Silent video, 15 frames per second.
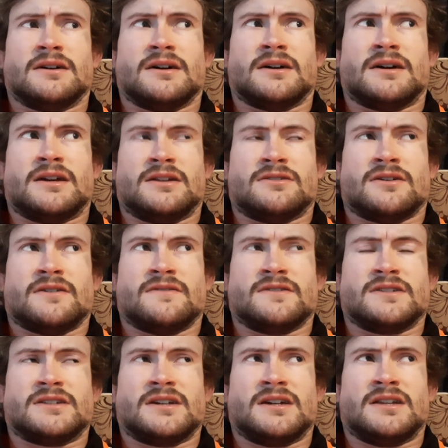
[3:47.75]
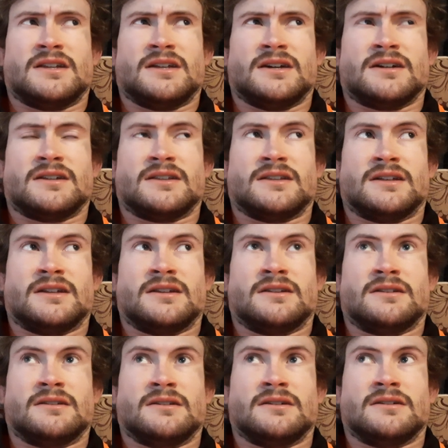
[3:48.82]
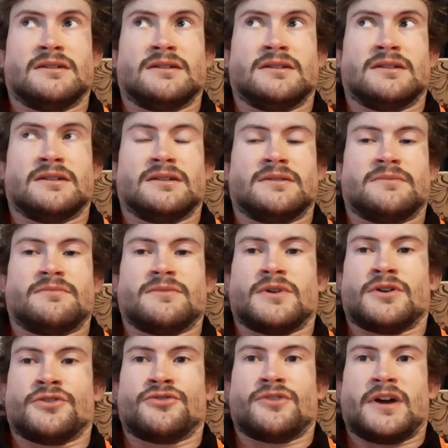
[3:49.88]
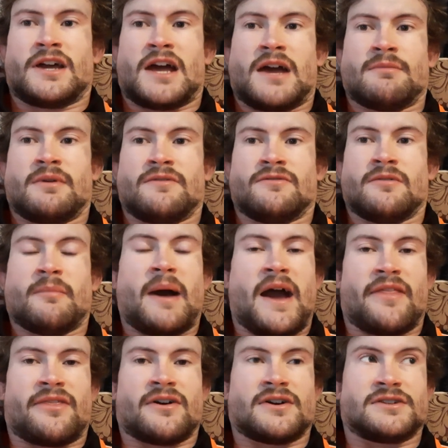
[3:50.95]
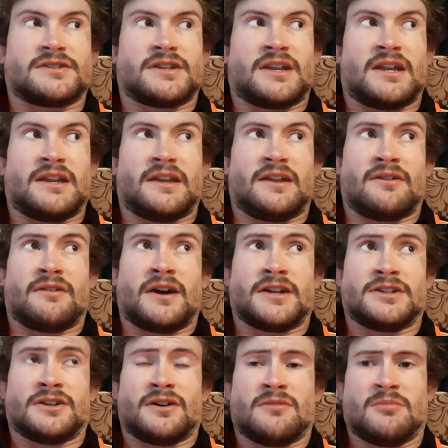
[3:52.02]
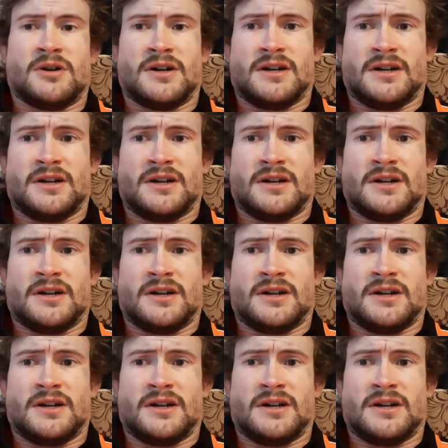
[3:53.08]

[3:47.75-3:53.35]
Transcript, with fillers: Uh, he drove at Sandown and then Andre came in for Bathurst and he did a great job.